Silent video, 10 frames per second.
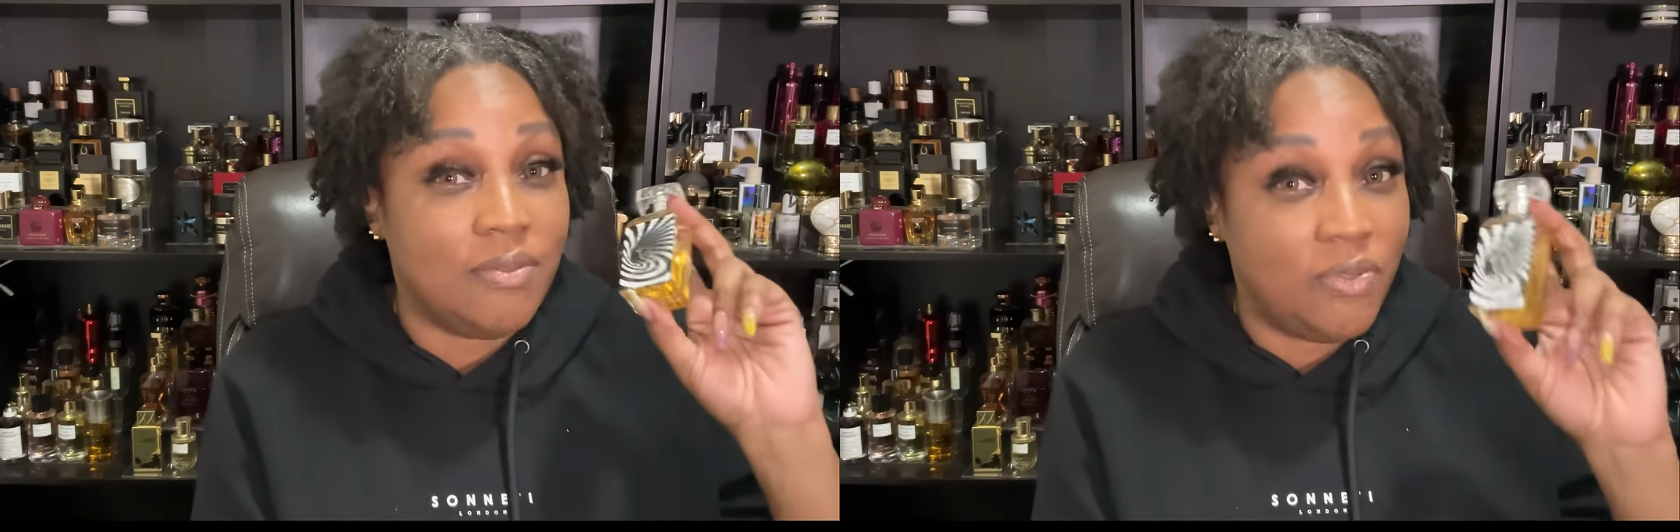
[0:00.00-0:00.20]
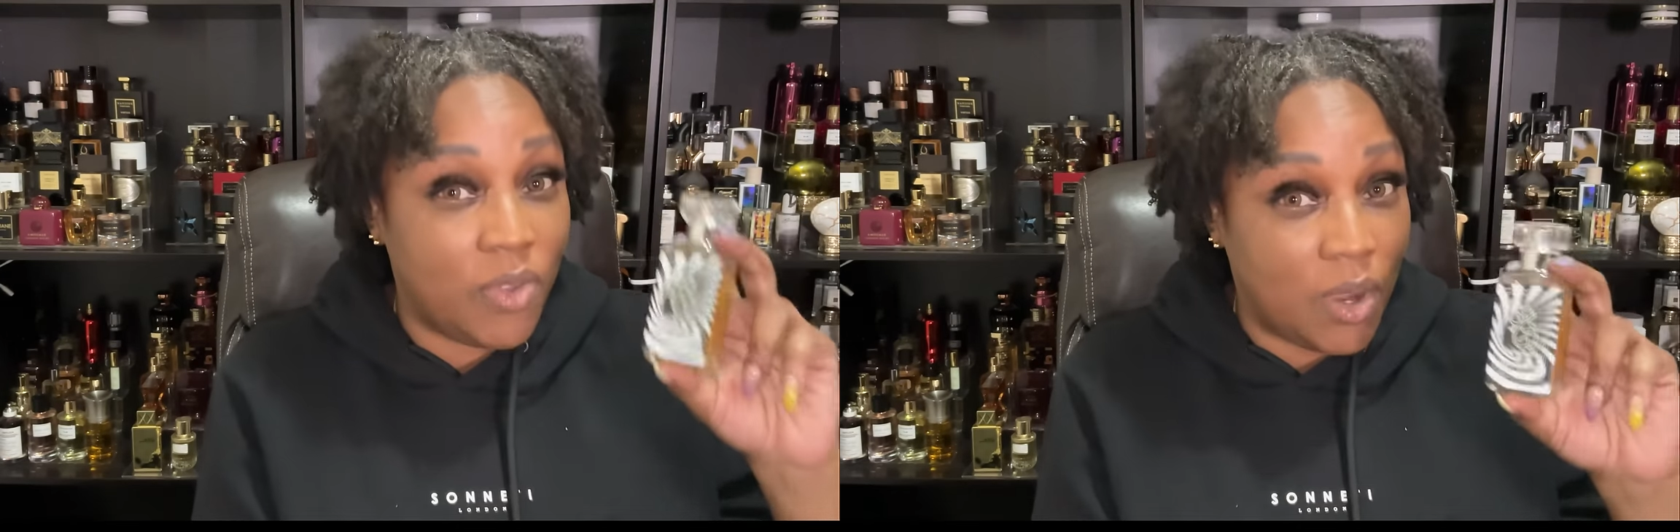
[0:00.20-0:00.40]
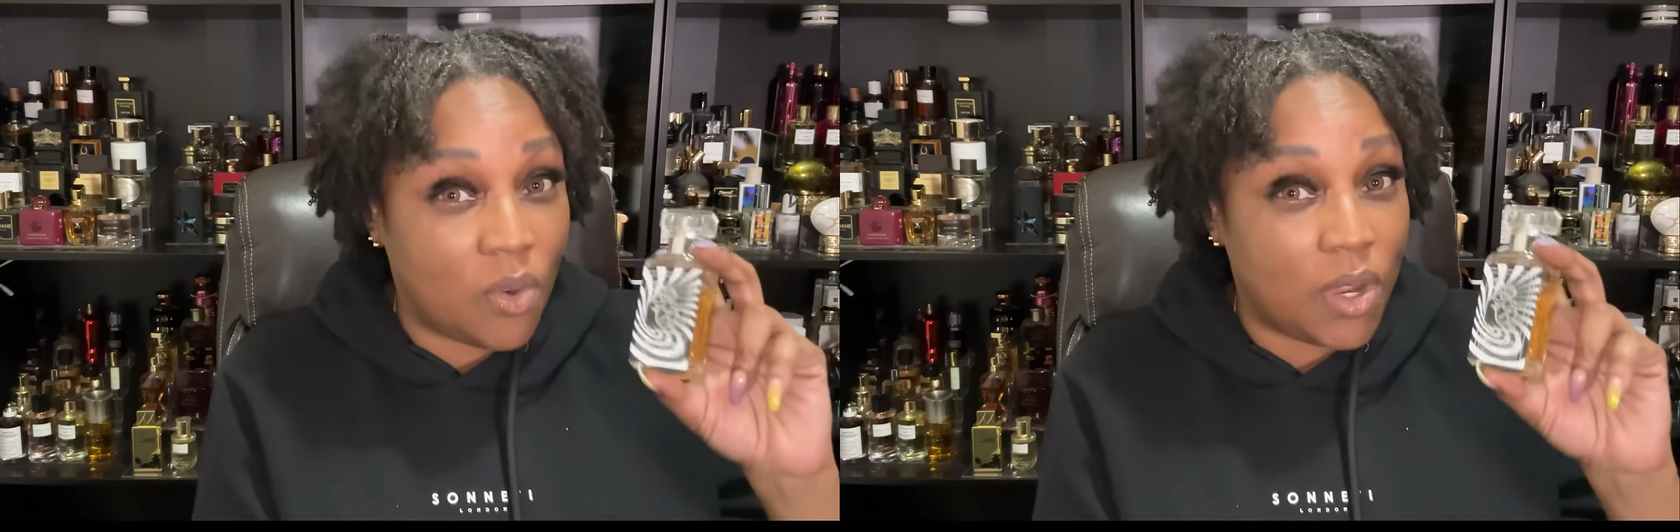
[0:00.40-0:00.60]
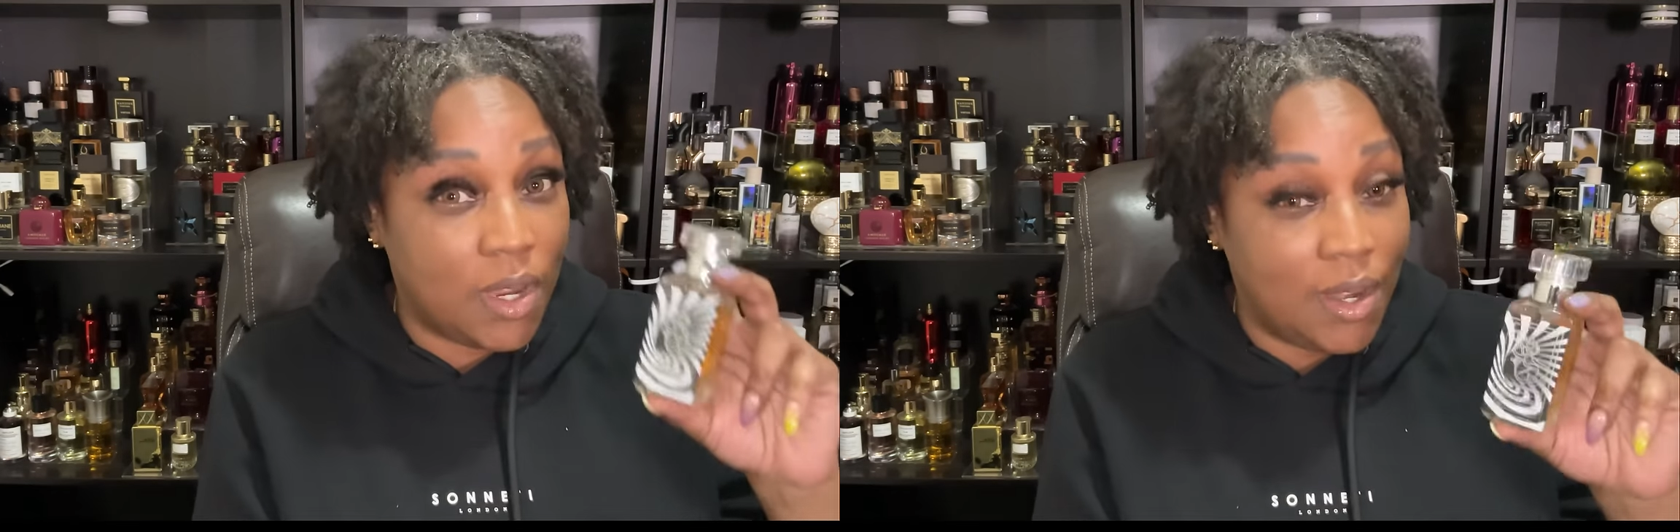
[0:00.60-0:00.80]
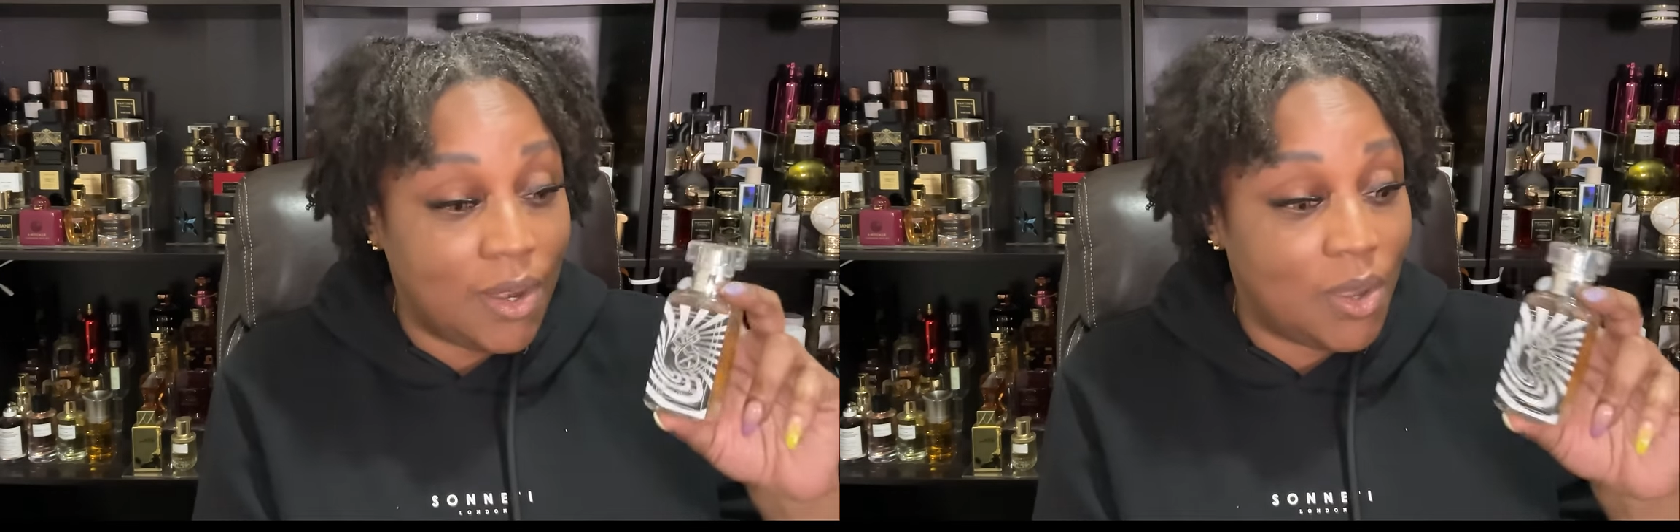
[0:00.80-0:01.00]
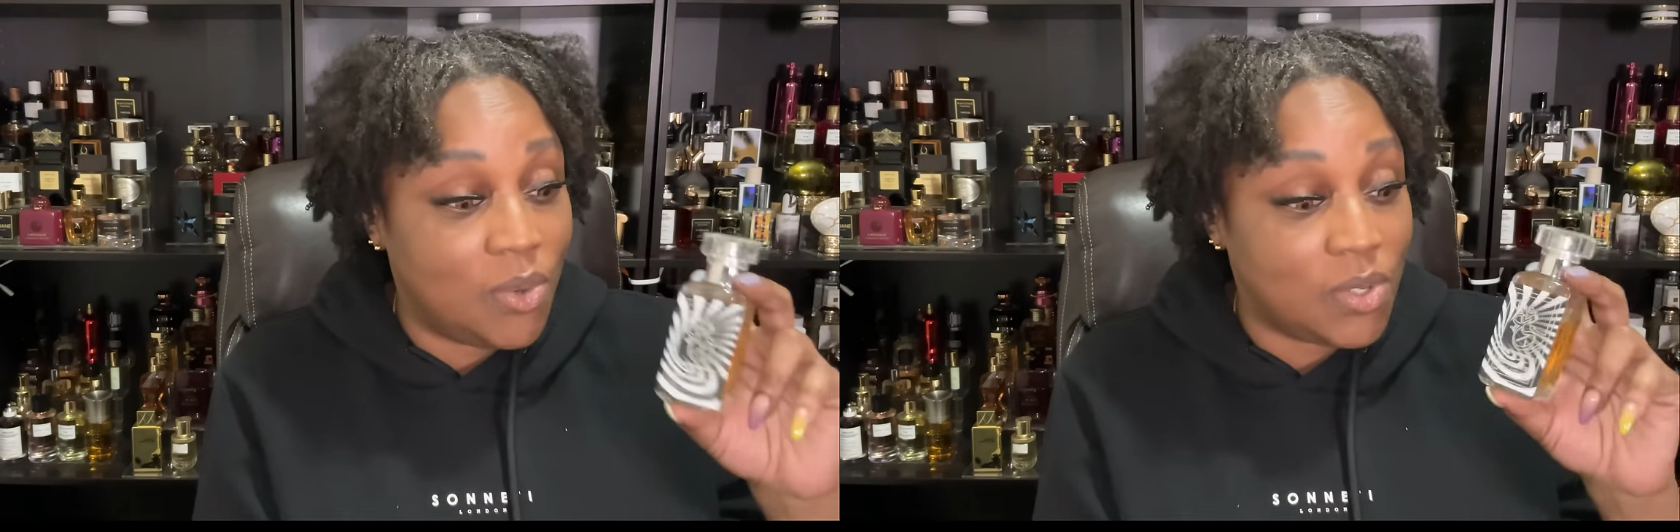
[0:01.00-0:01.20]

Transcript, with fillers: very long